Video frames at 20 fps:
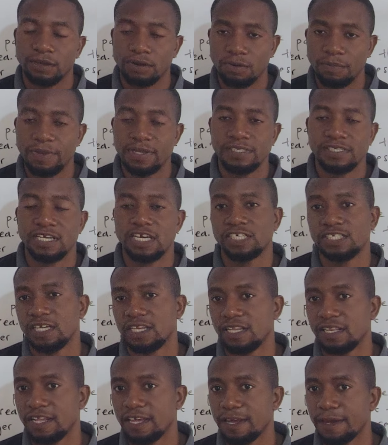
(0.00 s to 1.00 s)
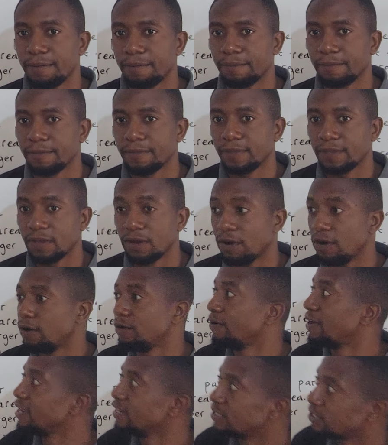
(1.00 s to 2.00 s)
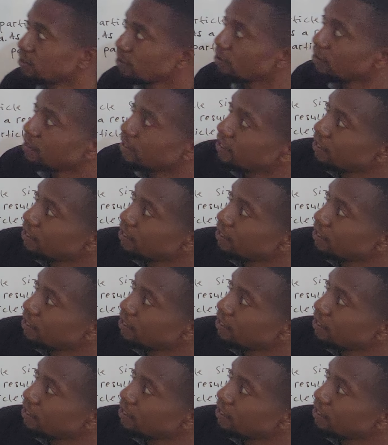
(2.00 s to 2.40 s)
comment section there. All right, so